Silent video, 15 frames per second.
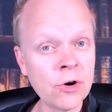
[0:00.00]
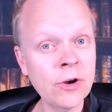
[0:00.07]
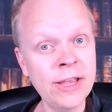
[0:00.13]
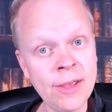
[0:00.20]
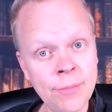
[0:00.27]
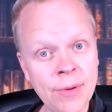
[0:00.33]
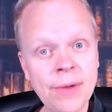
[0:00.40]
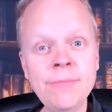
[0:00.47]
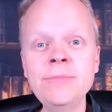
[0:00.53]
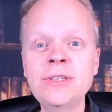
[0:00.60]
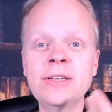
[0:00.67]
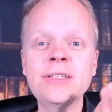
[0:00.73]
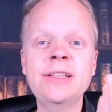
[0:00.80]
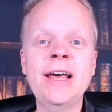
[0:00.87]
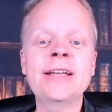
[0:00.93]
EPUB
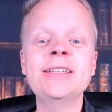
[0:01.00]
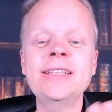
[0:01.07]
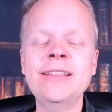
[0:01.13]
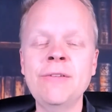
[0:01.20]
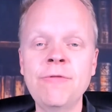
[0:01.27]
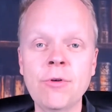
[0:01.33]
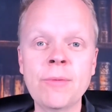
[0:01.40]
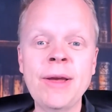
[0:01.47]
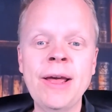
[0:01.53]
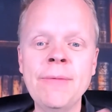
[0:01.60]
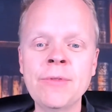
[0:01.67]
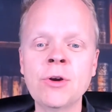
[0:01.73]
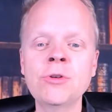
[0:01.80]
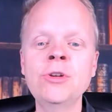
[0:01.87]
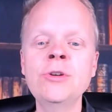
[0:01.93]
since that's the format
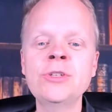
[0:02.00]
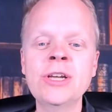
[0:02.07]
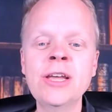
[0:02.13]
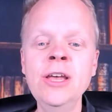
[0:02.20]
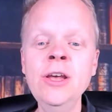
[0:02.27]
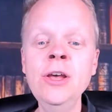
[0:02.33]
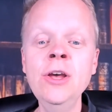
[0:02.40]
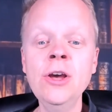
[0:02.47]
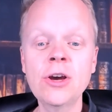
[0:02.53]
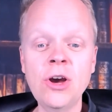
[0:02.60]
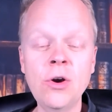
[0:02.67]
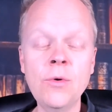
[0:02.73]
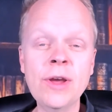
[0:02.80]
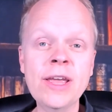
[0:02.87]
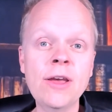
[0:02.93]
they're using
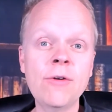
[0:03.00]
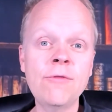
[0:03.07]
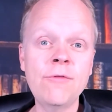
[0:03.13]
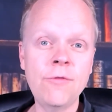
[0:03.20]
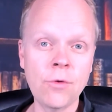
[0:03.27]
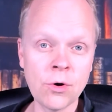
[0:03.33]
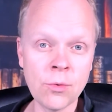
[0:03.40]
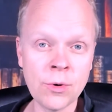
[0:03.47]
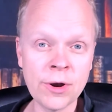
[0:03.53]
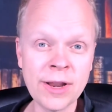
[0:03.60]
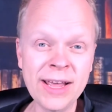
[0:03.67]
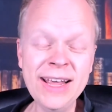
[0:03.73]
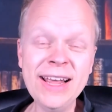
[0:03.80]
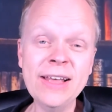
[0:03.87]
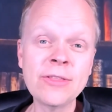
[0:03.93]
going forward.
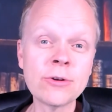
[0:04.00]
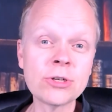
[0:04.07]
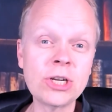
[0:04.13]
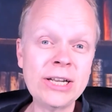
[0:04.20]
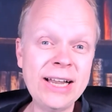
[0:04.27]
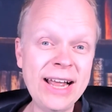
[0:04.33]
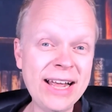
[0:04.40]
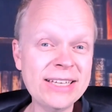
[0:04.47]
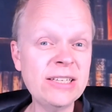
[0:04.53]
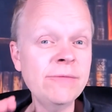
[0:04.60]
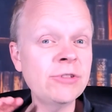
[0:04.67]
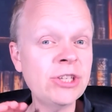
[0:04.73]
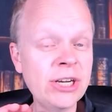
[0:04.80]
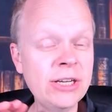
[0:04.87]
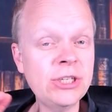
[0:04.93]
And there's there's lots of
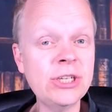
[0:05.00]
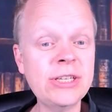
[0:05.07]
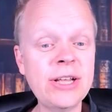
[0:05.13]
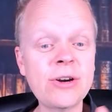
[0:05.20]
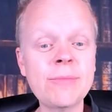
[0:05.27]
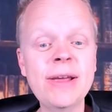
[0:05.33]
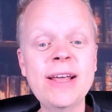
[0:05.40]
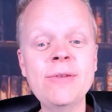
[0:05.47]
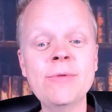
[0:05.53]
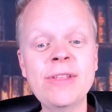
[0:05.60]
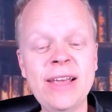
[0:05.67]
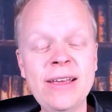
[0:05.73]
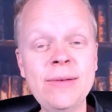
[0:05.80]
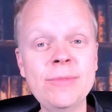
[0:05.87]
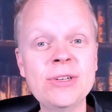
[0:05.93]
changes that are made
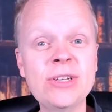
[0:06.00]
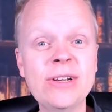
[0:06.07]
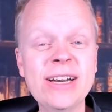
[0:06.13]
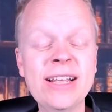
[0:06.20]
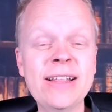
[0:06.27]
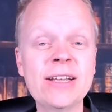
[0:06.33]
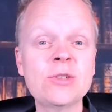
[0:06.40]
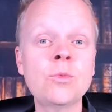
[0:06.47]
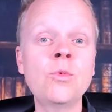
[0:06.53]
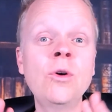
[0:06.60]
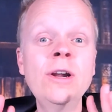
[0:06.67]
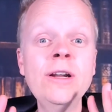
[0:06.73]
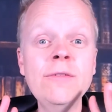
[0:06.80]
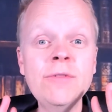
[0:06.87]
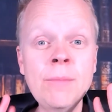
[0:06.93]
with Amazon, and that's
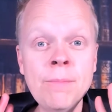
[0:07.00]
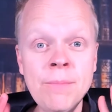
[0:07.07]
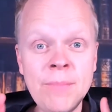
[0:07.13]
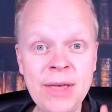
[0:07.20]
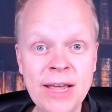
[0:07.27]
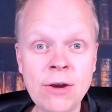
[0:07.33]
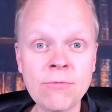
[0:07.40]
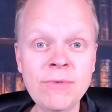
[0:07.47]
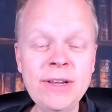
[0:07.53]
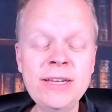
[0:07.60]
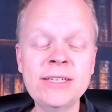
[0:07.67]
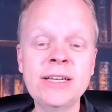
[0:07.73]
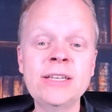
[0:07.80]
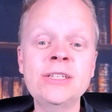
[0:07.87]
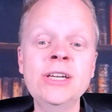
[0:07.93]
one of the big
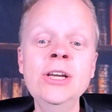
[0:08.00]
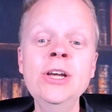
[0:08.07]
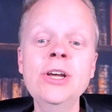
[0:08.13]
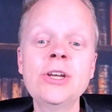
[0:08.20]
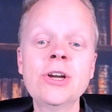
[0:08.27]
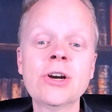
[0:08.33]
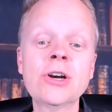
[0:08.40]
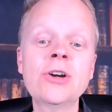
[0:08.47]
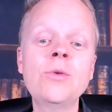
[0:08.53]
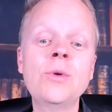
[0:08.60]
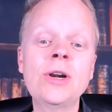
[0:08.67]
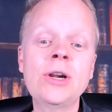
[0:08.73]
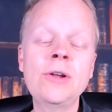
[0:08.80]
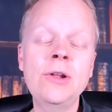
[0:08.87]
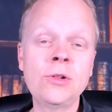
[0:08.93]
reasons you're going
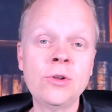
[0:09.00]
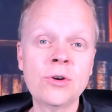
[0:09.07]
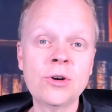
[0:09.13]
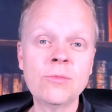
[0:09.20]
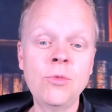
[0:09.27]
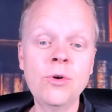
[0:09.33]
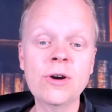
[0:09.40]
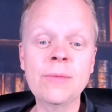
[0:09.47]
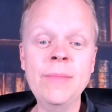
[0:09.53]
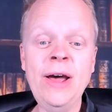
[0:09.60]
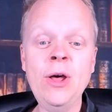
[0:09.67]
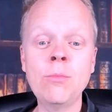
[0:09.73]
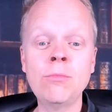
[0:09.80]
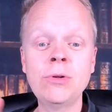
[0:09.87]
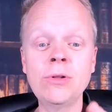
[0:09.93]
to want to learn more
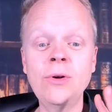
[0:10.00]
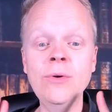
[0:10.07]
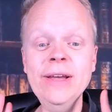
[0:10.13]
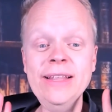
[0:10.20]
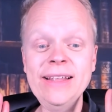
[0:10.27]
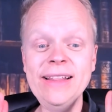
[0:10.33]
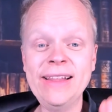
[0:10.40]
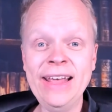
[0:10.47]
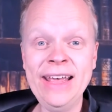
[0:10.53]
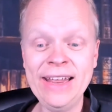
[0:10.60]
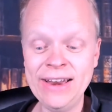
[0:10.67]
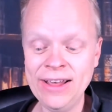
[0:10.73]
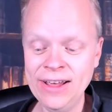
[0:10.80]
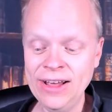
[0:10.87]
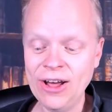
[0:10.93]
about blowing the
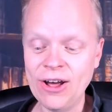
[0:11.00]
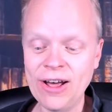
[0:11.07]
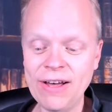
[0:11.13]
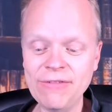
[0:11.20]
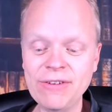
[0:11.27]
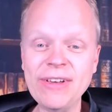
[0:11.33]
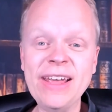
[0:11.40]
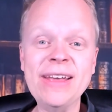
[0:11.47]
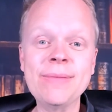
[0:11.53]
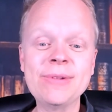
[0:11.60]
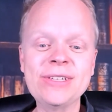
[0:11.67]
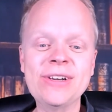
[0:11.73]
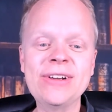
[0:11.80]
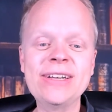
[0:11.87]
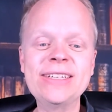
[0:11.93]
lid off of
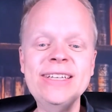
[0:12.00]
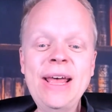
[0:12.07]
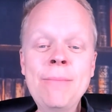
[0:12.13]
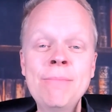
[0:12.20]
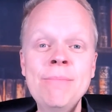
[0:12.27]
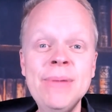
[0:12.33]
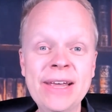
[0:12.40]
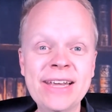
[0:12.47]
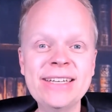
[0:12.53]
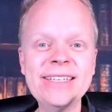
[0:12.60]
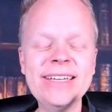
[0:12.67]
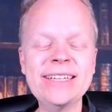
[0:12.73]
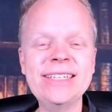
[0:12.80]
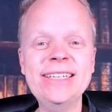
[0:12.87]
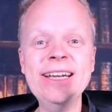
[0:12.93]
Amazon's
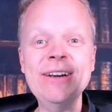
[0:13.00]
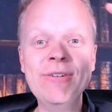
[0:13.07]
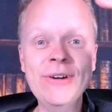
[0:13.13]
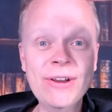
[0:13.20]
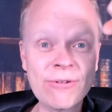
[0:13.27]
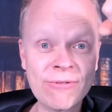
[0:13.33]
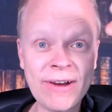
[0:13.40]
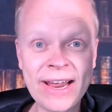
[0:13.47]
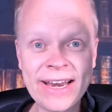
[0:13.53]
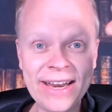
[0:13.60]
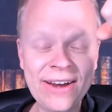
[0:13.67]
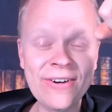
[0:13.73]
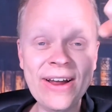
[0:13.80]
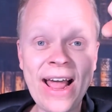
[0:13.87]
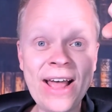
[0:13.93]
biggest secret right
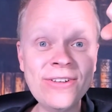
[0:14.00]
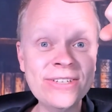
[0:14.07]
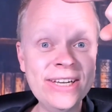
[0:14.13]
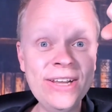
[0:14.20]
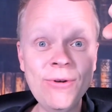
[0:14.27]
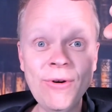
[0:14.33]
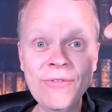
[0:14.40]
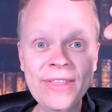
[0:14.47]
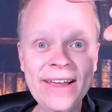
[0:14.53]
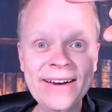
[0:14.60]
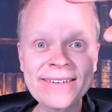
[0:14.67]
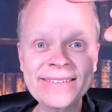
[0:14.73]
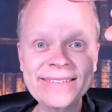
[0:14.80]
here. I'll see you over there.